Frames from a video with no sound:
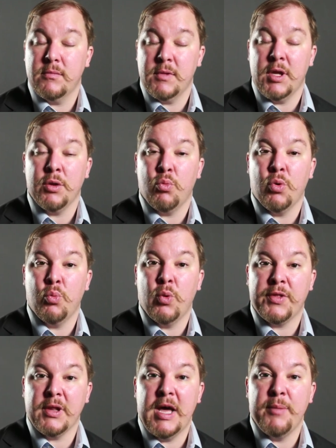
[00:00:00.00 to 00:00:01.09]

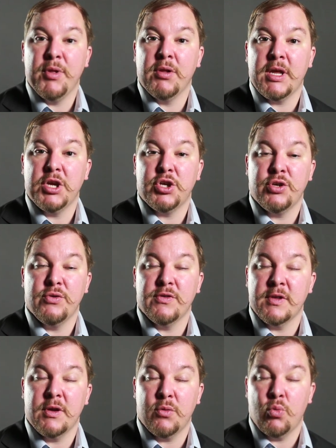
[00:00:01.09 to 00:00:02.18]
what the liability
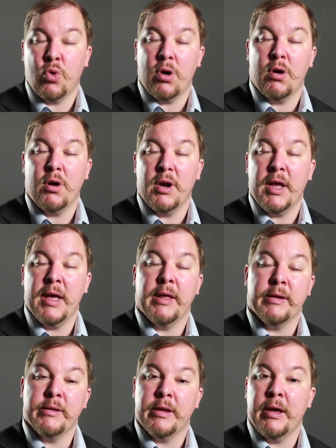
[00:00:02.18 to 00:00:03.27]
issues were,
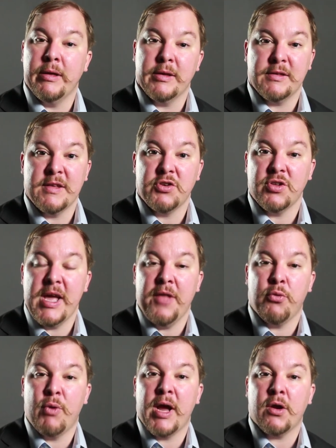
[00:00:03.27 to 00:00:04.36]
and essentially how
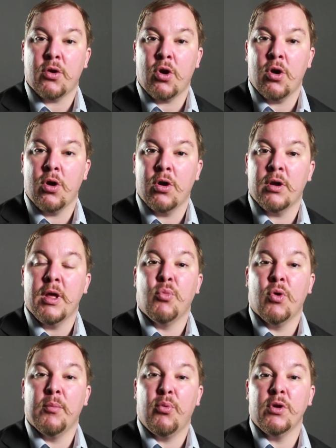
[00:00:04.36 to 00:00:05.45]
the wreck occurred.
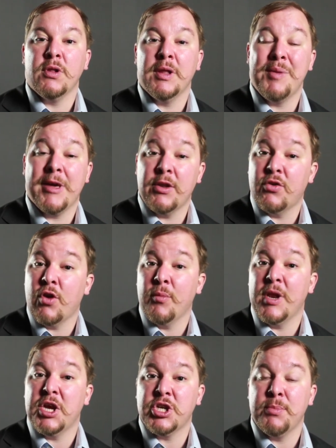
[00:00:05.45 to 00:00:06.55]
More importantly, make a
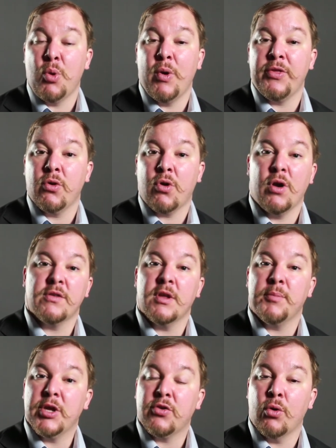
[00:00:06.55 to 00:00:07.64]
determination about whether your car is
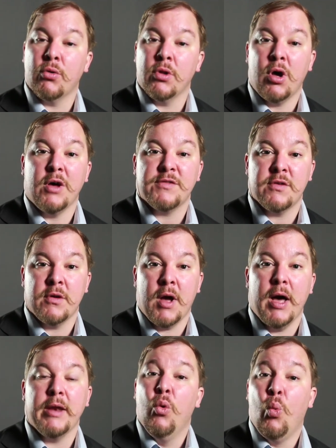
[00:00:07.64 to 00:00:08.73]
going to be a total loss or
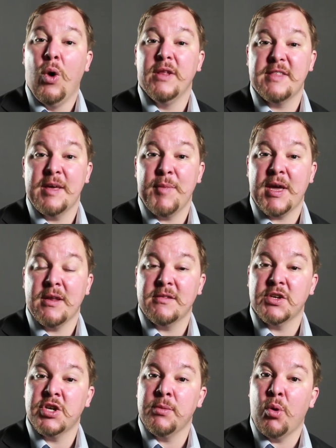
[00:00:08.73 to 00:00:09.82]
not. Once they make a
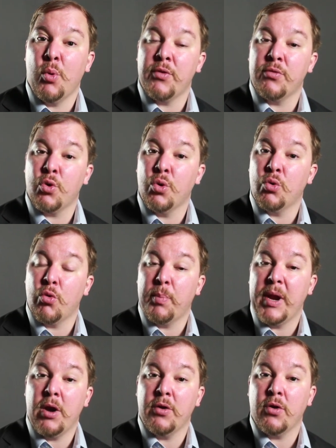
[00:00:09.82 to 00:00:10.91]
decision about whether they're going to
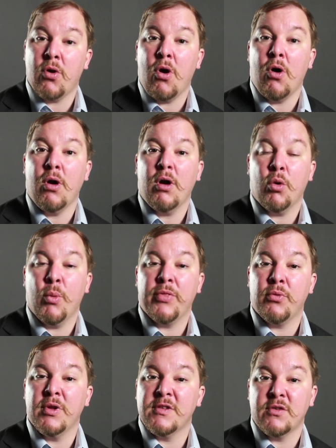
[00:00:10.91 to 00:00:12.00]
repair your car or
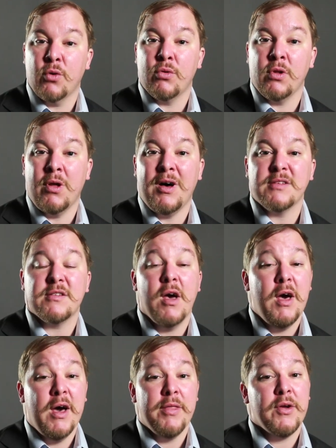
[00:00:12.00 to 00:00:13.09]
whether it's a total loss,
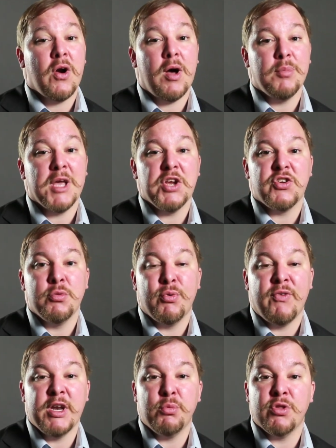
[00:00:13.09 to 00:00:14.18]
their obligation to
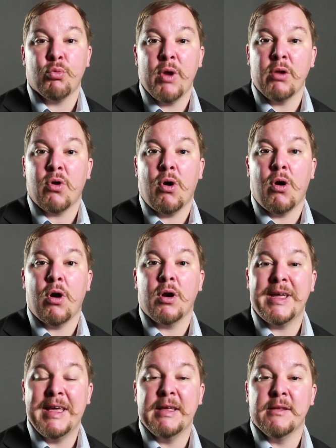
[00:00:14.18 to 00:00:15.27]
provide you with a rental
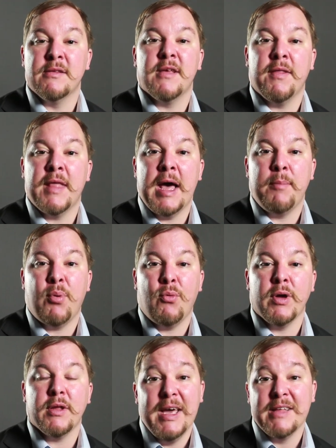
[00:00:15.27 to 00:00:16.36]
car ends at that
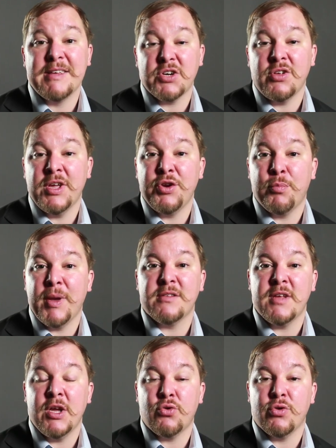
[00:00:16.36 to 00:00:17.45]
point. It's actually in your
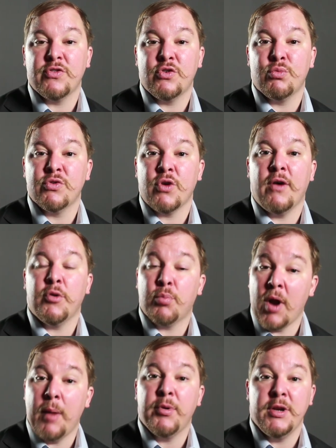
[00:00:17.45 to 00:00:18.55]
best interest to resolve your
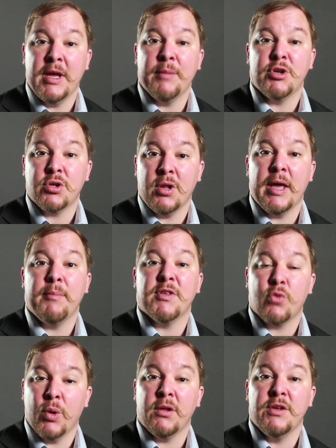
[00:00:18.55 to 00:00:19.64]
property damage claim
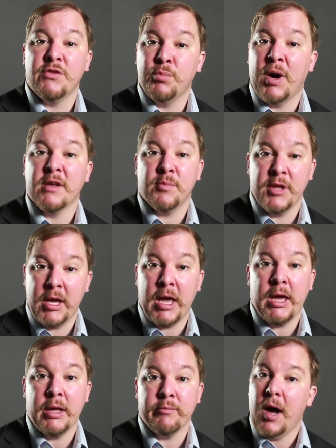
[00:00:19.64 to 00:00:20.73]
as quickly as you possibly
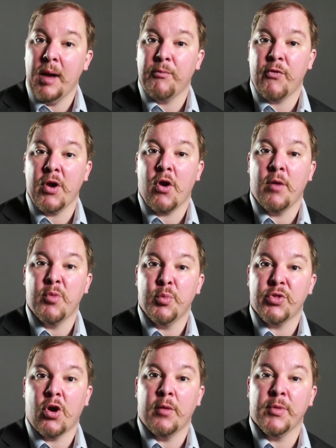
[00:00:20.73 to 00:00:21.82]
can. I'm Frank Hartman
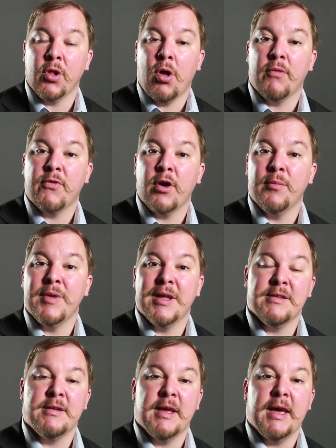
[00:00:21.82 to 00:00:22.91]
with the Hartman Law Firm,
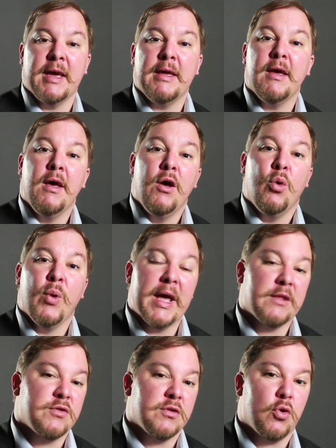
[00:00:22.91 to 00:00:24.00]
and today we
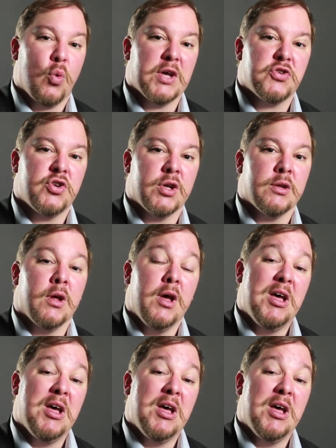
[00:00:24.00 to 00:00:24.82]
answered the question,